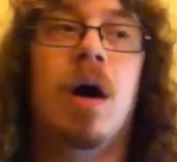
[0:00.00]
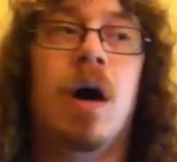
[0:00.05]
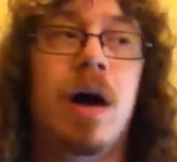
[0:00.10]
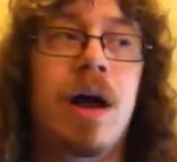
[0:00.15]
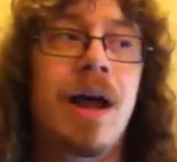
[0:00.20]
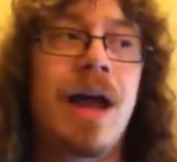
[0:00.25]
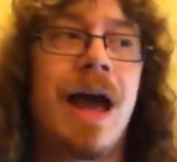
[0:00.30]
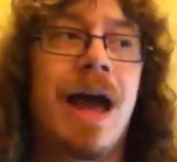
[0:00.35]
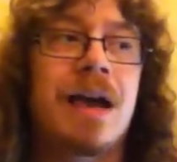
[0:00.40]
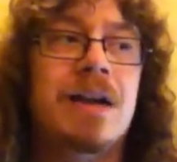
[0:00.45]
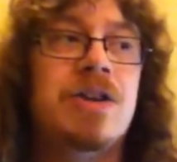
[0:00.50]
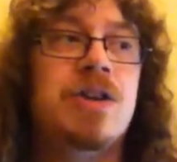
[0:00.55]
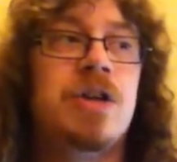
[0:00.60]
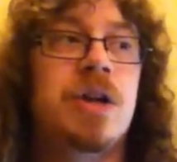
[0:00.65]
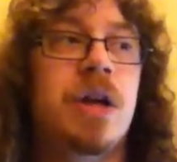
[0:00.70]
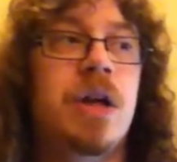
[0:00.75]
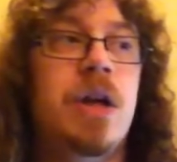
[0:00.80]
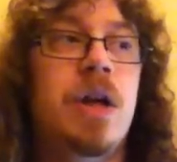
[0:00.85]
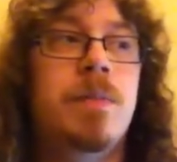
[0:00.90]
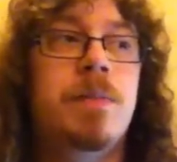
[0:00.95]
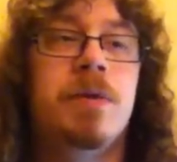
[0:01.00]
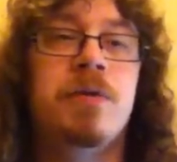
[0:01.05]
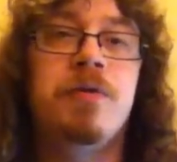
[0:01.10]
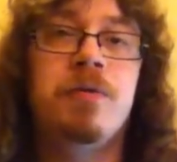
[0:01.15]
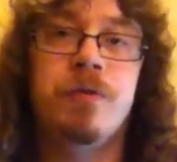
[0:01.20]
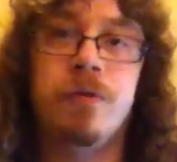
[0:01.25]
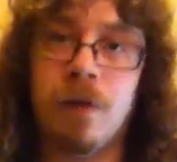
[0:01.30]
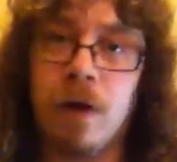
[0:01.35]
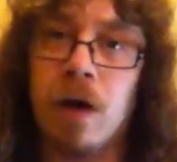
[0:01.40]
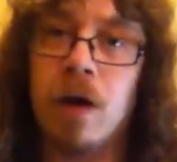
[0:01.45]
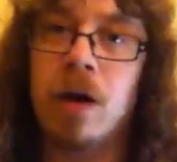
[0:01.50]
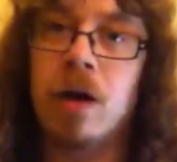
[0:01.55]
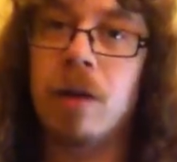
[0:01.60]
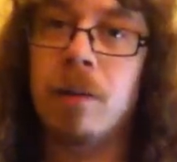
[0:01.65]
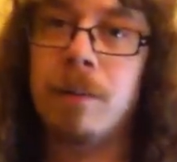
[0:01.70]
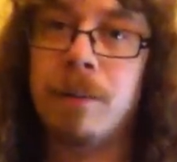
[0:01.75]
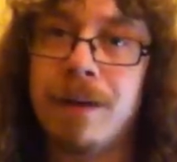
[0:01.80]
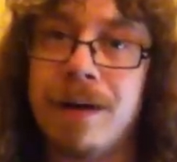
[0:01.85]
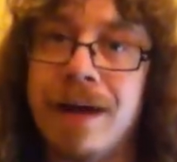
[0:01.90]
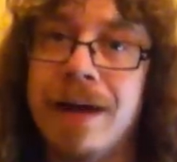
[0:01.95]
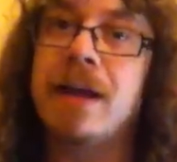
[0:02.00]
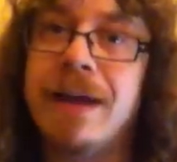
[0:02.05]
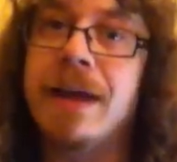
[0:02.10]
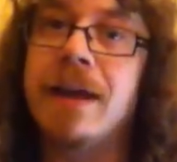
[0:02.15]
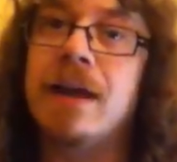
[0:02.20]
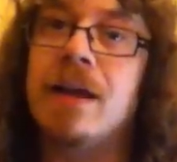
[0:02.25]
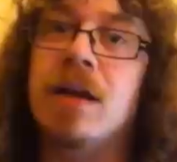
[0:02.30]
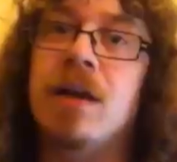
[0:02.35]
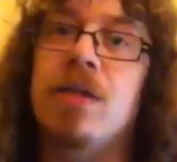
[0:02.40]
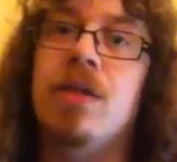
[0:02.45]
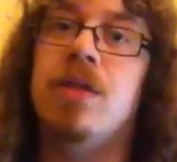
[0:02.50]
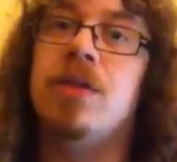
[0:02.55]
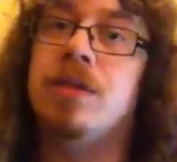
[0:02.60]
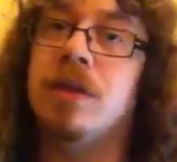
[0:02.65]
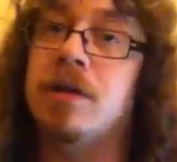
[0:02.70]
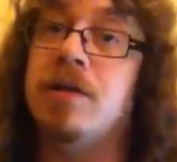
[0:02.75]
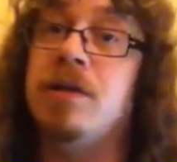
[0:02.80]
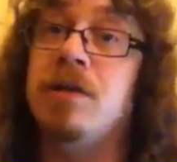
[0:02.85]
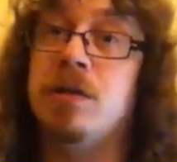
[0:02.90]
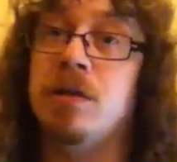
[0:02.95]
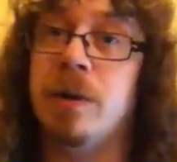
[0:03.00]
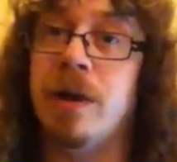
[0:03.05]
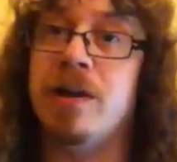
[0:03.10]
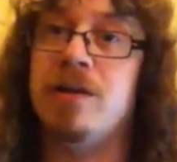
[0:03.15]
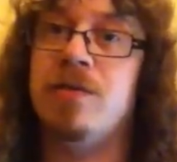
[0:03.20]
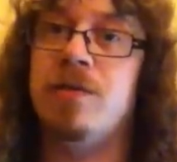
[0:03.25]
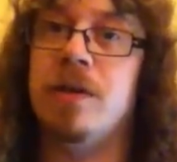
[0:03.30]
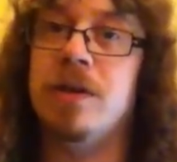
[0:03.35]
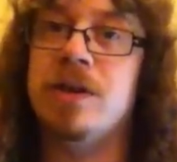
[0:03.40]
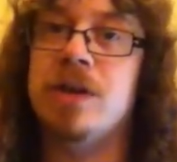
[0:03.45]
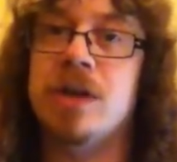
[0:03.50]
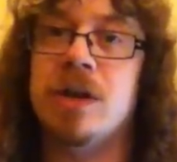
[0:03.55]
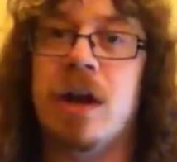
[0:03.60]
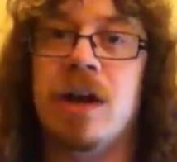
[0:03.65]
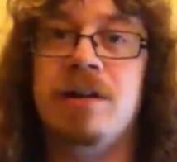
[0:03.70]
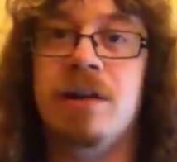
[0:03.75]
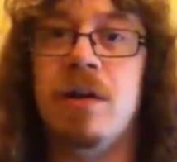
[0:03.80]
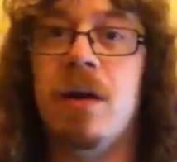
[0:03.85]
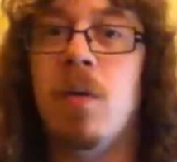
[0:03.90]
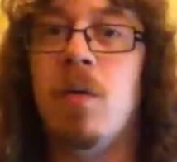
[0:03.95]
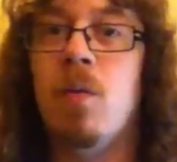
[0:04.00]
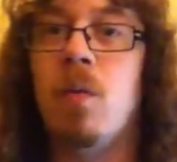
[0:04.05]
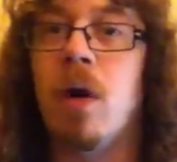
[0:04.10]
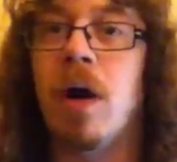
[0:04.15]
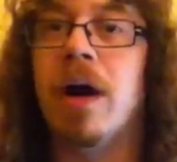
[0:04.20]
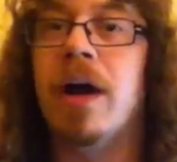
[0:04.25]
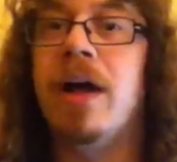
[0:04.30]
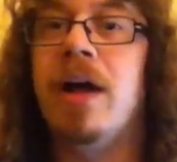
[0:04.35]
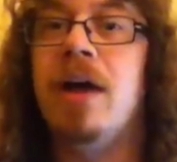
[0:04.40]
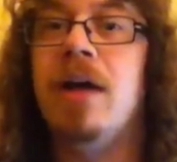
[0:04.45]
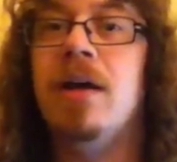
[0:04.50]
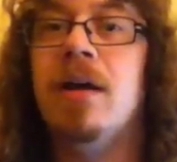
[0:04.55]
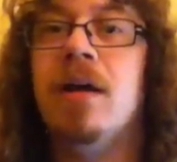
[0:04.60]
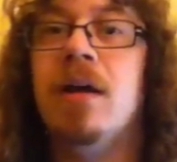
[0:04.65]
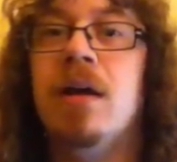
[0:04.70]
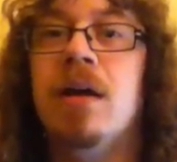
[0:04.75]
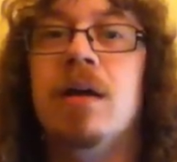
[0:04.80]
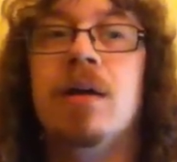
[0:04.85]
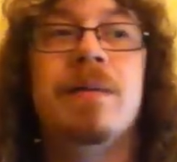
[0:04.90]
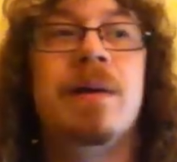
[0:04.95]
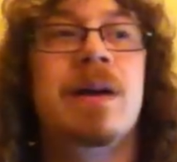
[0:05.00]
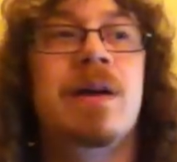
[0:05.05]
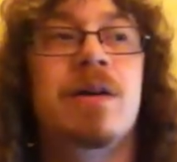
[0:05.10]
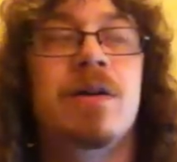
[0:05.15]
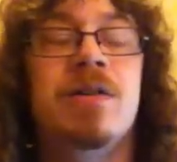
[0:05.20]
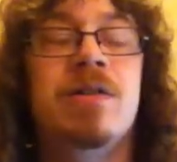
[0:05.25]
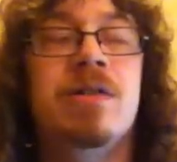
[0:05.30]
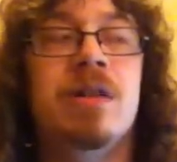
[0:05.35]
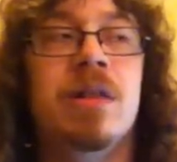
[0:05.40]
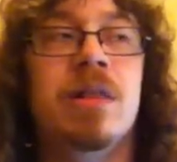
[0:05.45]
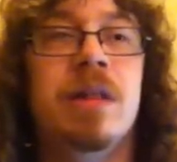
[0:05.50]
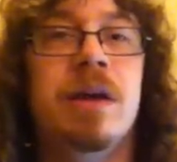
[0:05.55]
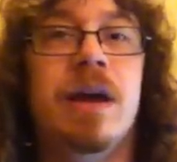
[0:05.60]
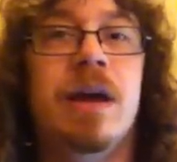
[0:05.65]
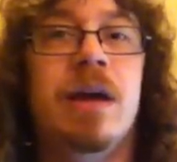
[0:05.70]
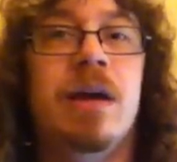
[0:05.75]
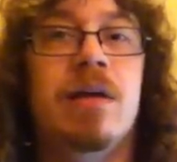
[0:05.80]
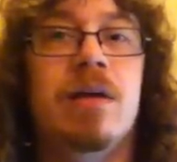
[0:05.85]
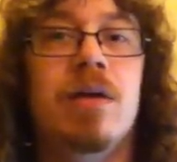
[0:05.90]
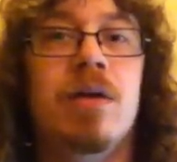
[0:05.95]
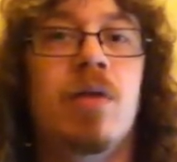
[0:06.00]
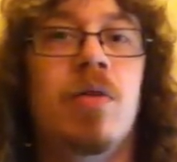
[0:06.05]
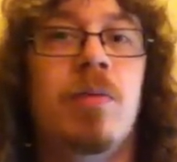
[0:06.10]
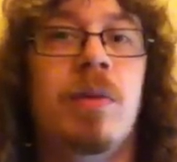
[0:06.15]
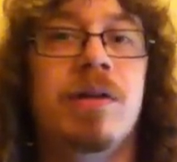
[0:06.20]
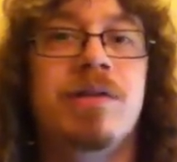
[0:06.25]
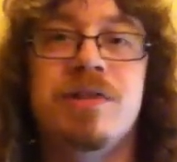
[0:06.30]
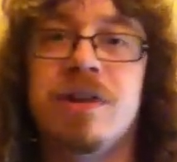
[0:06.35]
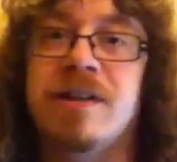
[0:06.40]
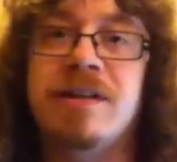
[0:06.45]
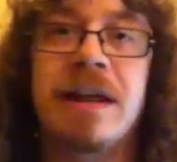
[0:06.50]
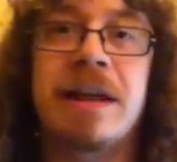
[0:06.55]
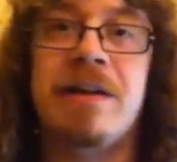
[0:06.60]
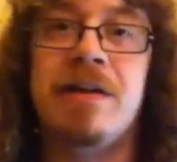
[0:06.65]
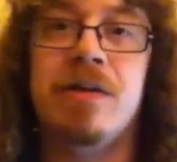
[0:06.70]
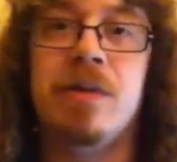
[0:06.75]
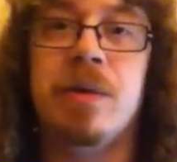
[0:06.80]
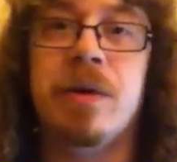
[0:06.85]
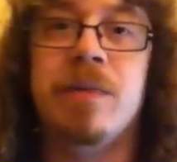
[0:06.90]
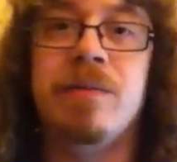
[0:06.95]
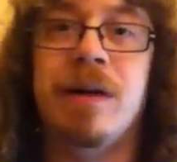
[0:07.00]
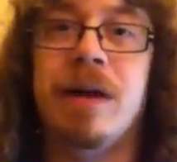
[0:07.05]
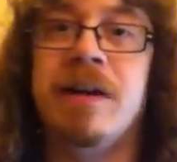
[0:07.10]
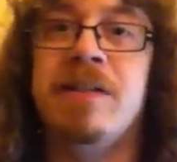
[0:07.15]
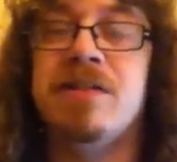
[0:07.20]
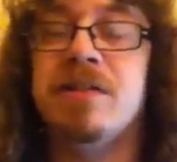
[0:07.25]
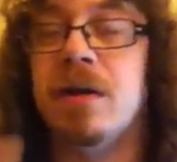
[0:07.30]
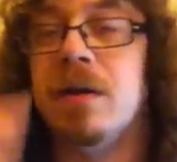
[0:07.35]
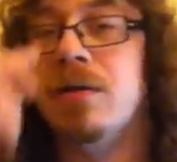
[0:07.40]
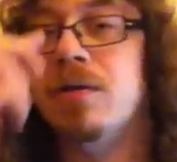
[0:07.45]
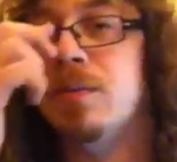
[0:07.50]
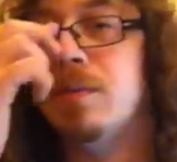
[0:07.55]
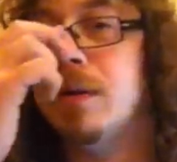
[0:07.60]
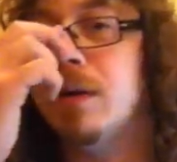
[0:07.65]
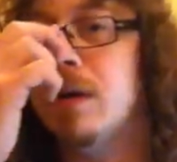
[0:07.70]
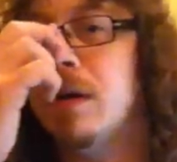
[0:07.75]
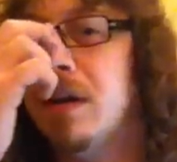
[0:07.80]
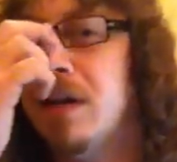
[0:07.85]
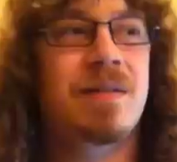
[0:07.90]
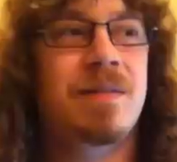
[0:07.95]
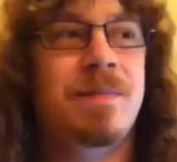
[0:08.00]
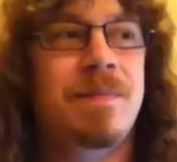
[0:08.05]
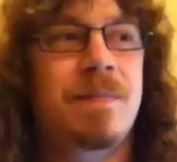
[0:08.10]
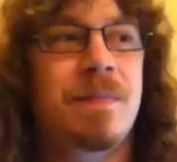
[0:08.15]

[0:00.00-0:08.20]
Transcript: I actually prefer playing the 32X version. I don't know why, because they're almost identical in playstyles, but